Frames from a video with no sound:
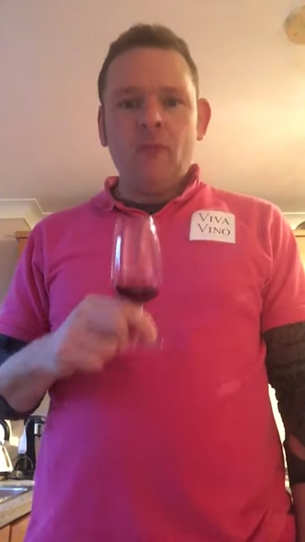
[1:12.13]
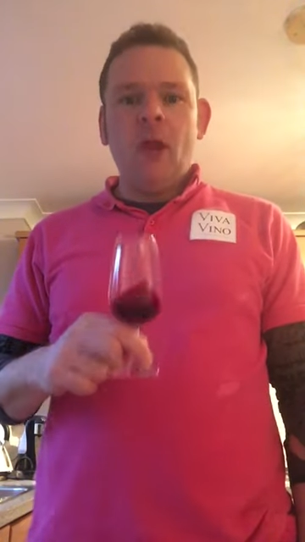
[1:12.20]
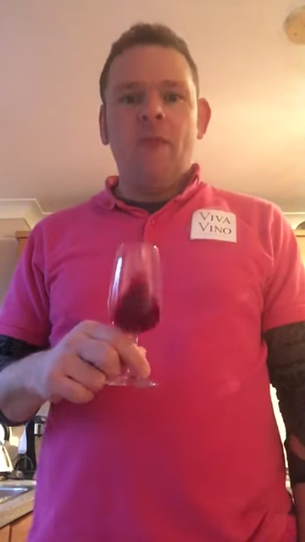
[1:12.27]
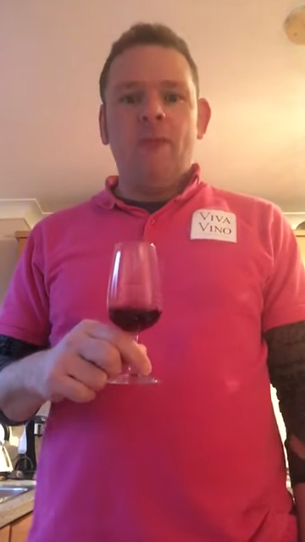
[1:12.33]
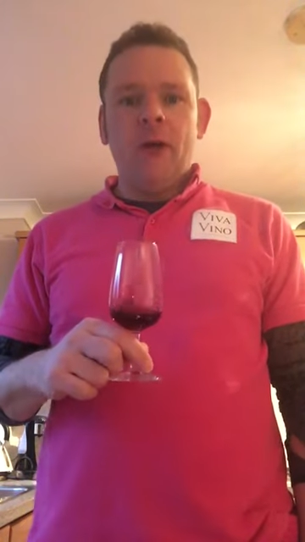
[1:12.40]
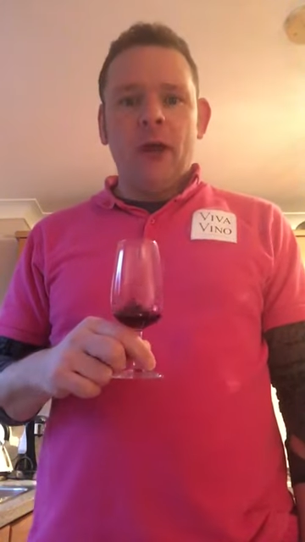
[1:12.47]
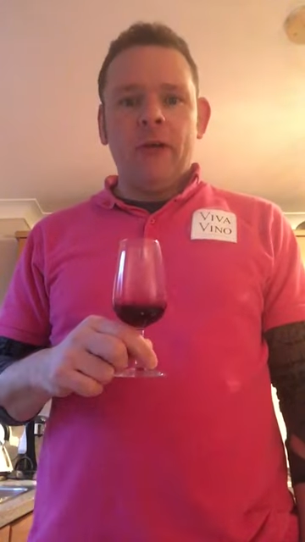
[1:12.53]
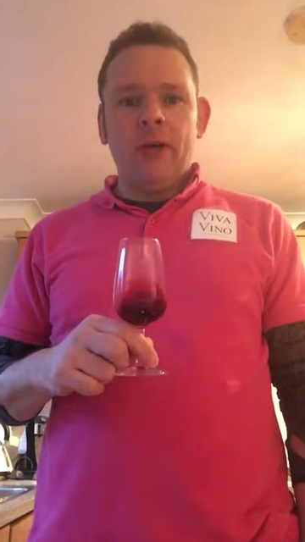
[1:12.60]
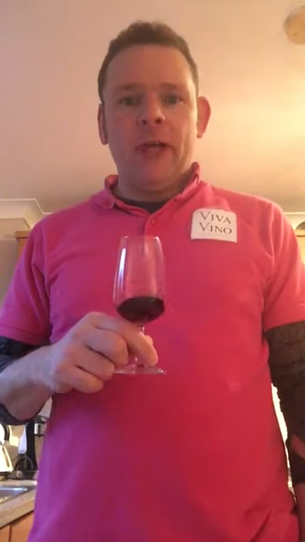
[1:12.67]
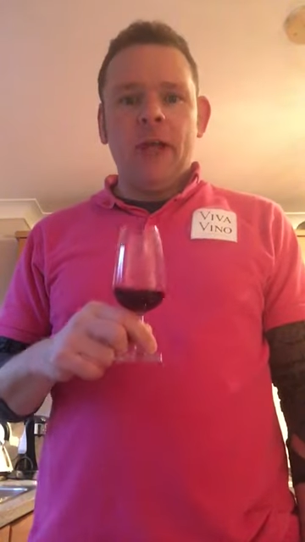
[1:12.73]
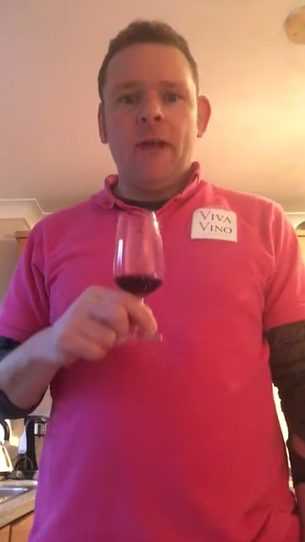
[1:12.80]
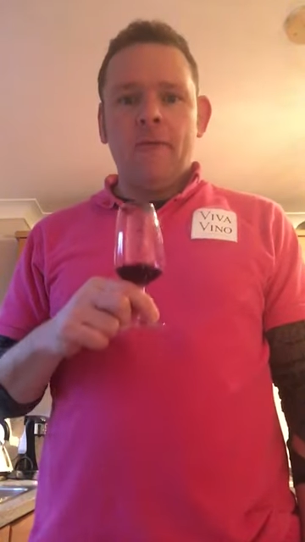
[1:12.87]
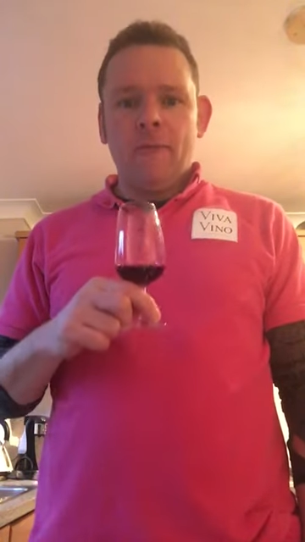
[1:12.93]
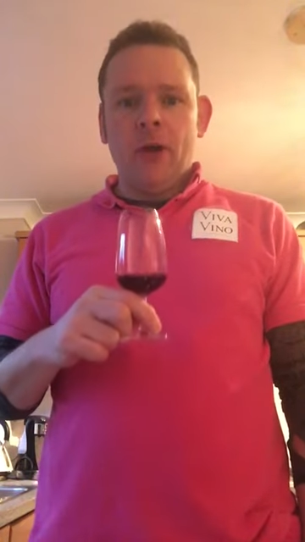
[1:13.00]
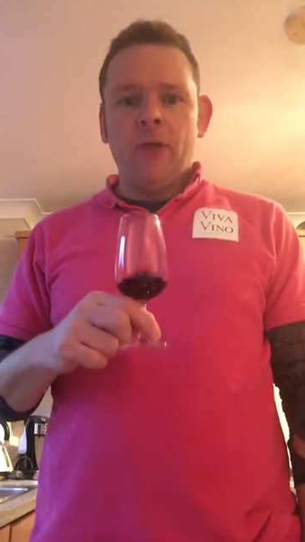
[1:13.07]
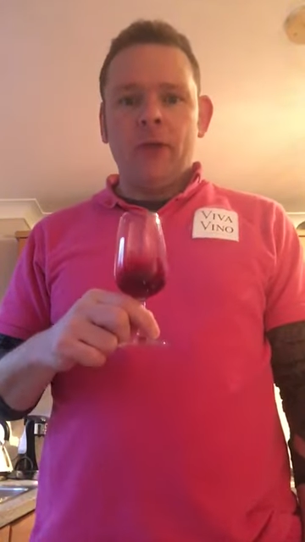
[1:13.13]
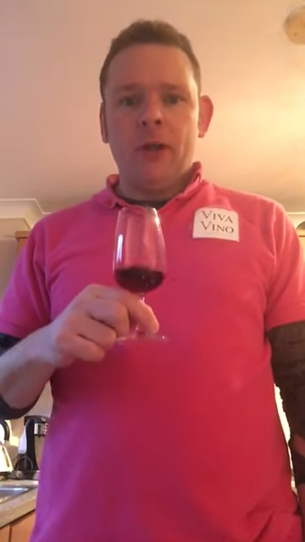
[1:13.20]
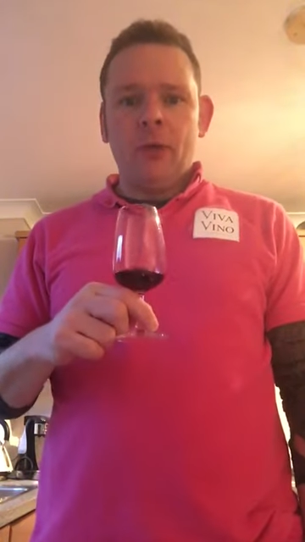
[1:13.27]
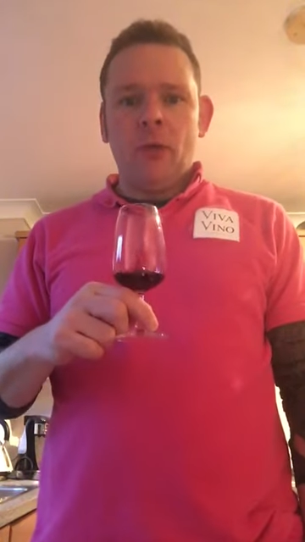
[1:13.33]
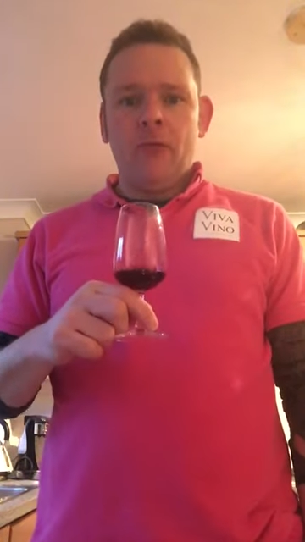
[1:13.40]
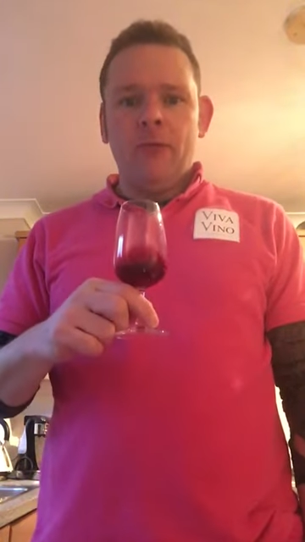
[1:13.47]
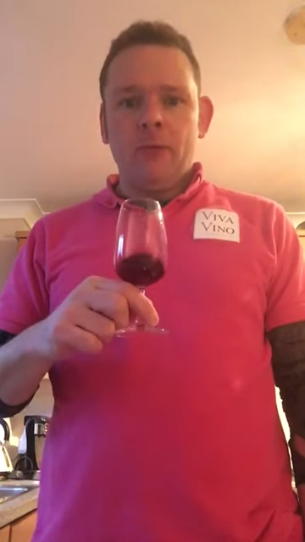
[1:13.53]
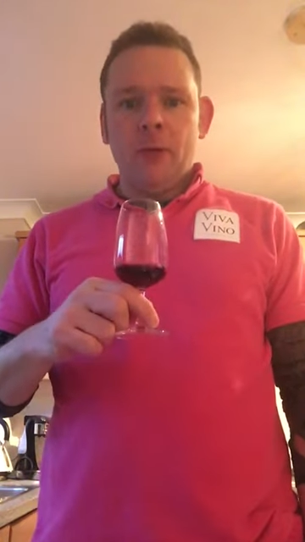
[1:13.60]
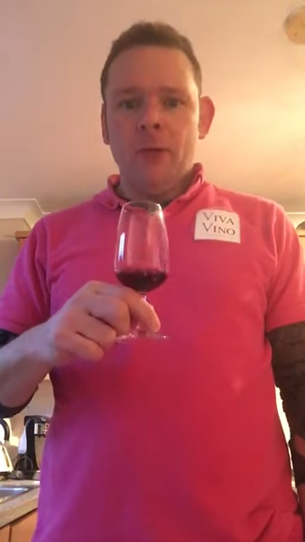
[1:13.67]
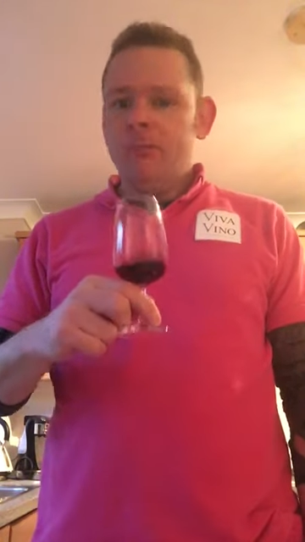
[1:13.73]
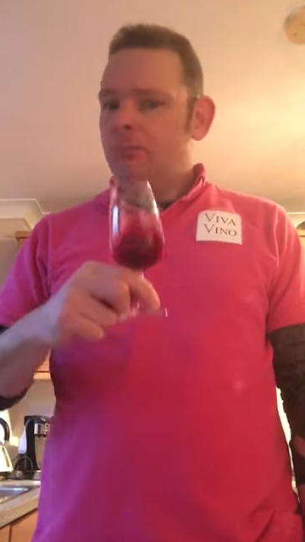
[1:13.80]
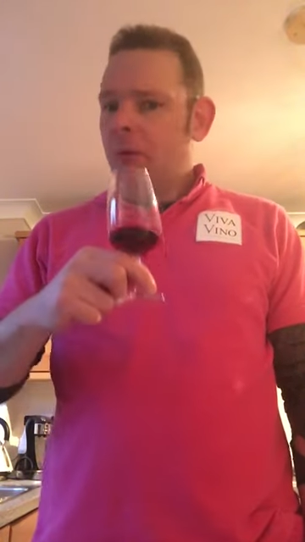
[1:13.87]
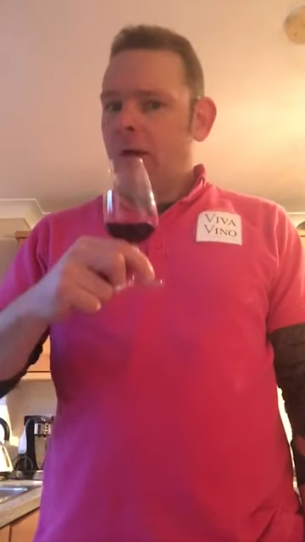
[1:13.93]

Very, very quaffable. I'm